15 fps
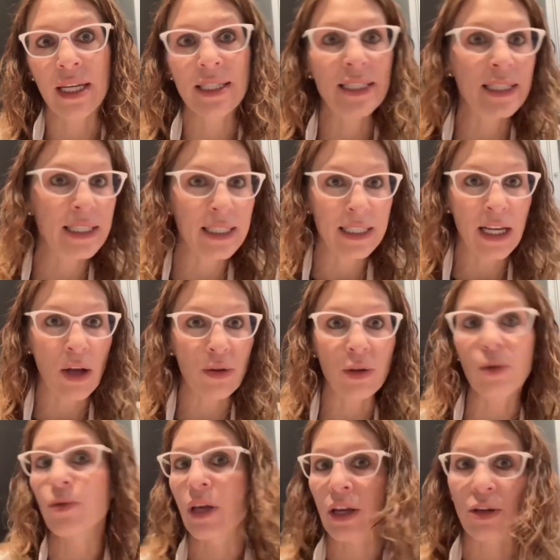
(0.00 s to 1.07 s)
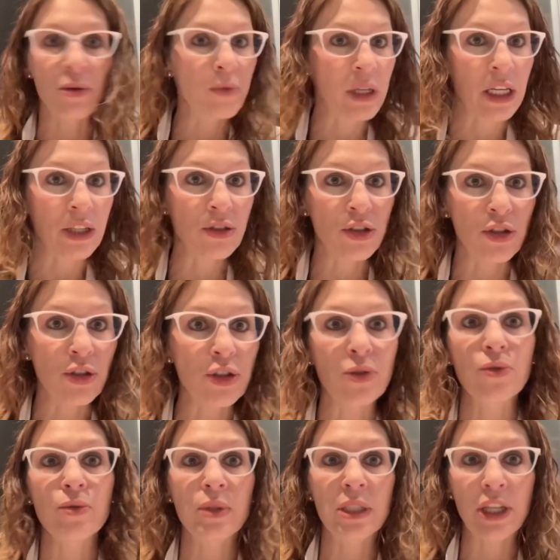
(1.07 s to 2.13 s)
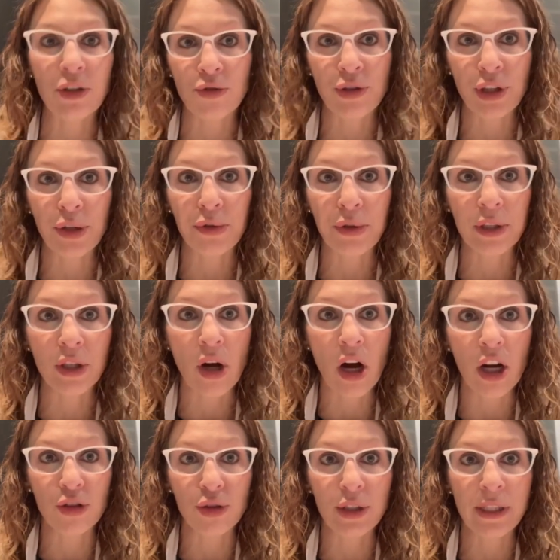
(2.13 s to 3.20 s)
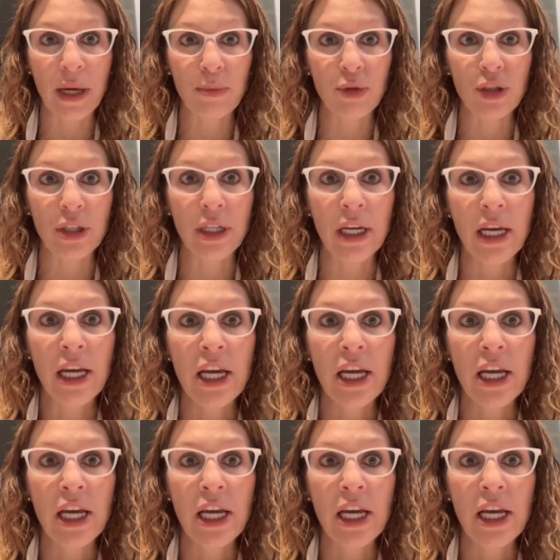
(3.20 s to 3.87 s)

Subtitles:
isn't to tell you that you need to use intrauterine contraception.